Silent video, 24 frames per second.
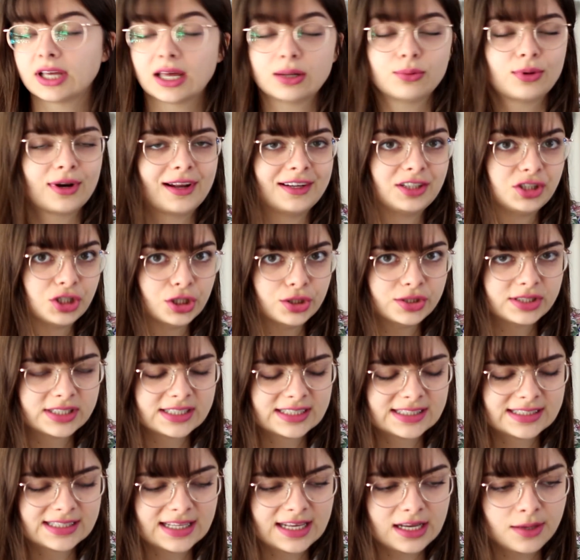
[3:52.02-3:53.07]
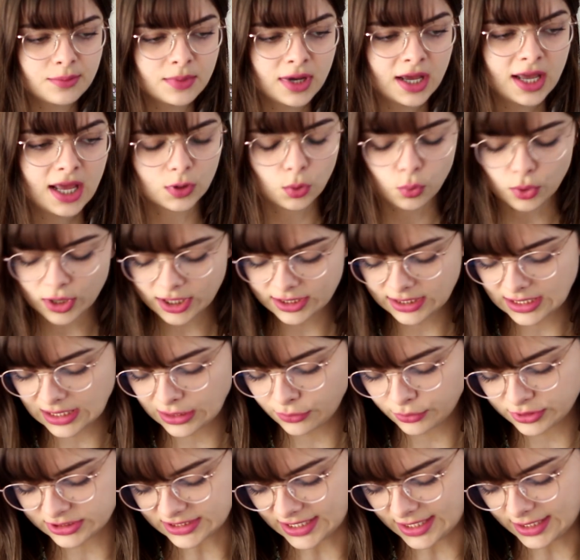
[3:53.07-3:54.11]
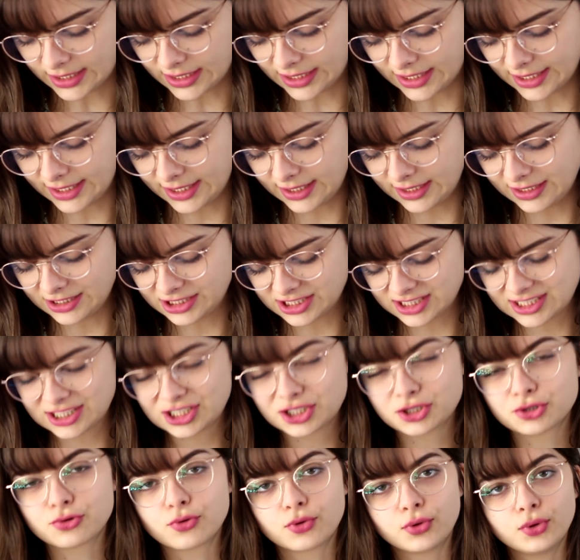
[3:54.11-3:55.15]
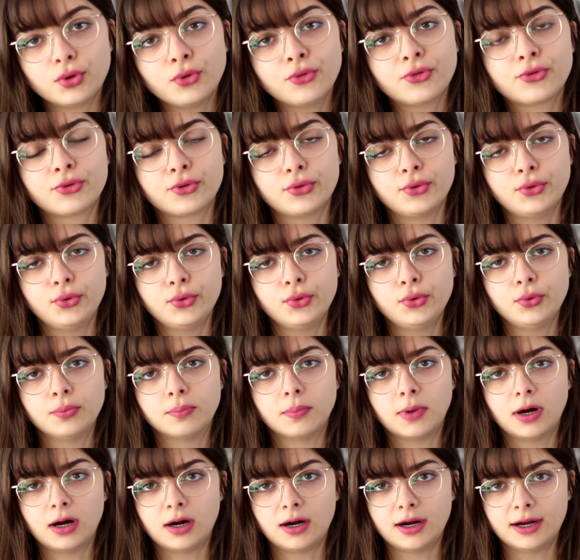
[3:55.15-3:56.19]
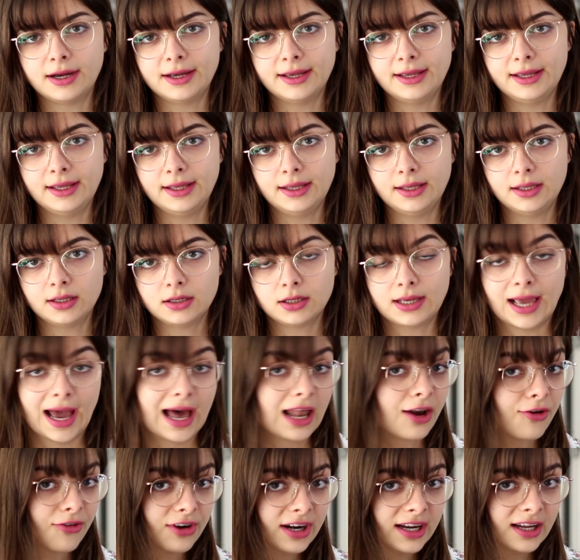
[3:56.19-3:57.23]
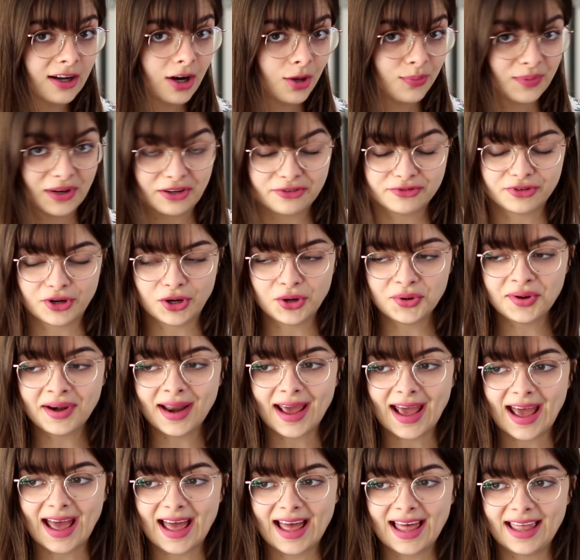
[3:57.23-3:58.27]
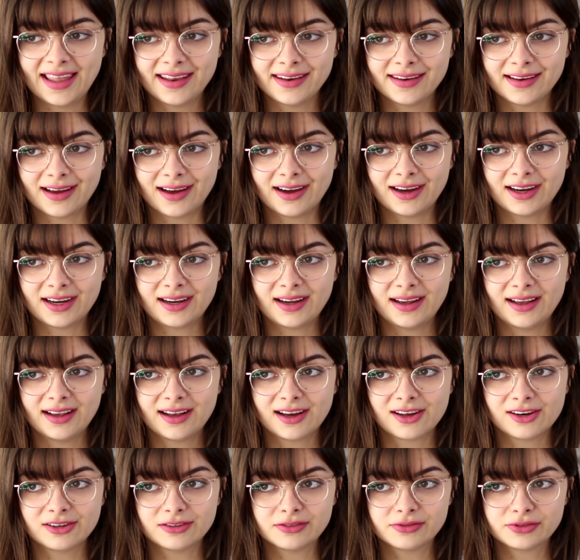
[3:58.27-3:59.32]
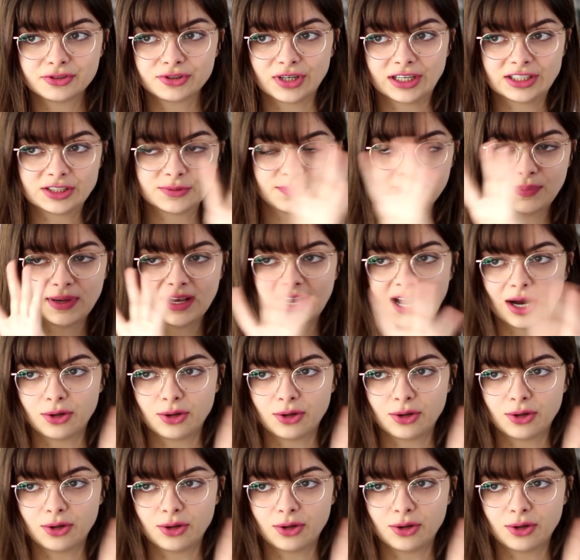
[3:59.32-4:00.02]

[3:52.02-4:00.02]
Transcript: when I chose this theme, what I did was I just scrolled through my gallery on my phone and I kind of tried to pick